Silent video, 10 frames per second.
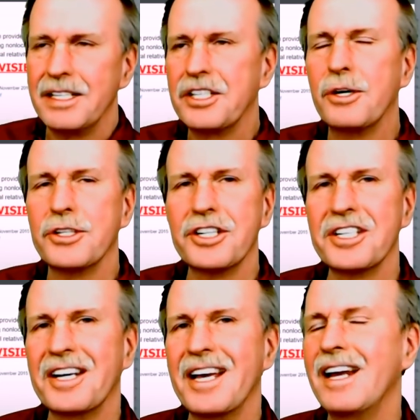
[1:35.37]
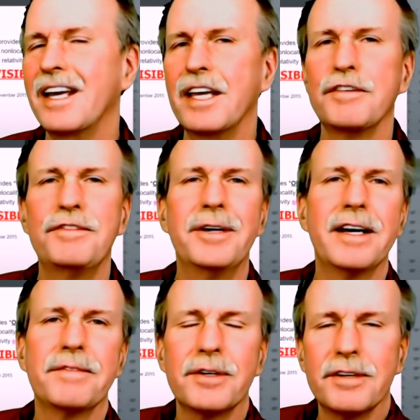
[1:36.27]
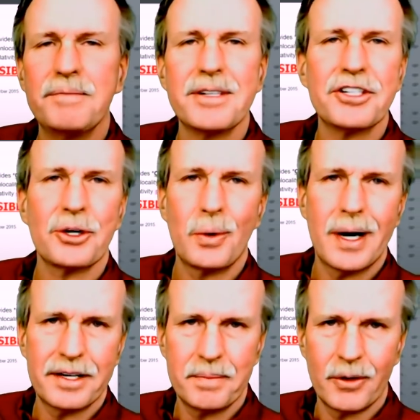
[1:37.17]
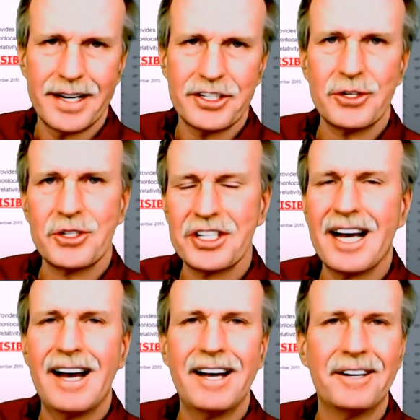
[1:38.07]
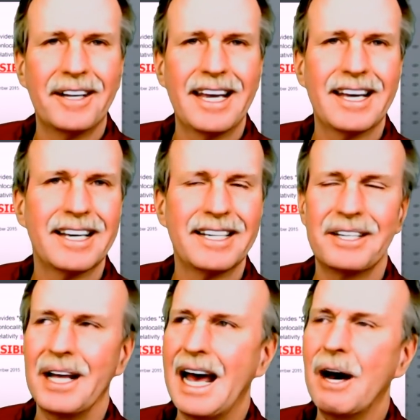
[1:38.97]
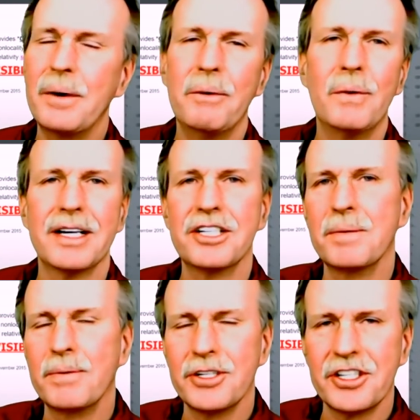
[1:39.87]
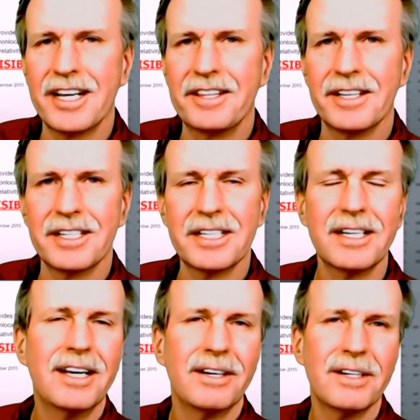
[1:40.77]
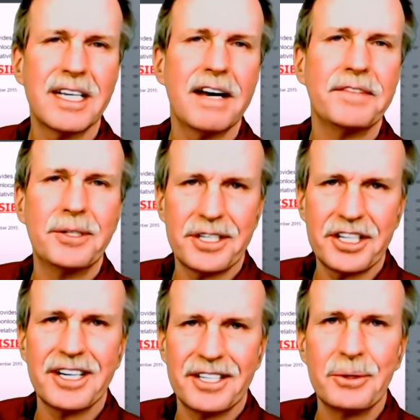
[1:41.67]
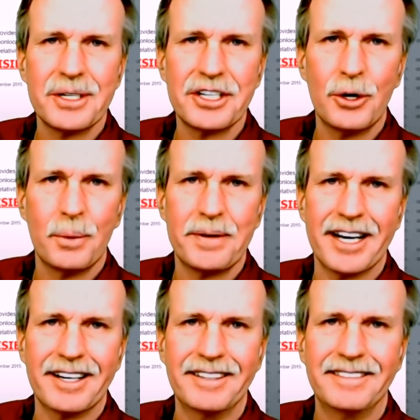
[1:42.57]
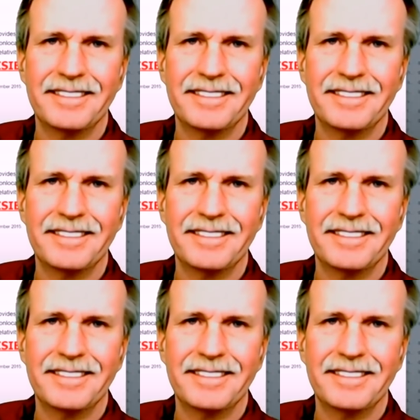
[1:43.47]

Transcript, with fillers: So just to kind of get a flavor of Mr. Quantum Eraser's style and how he wants to present this, let's have a listen to his opening.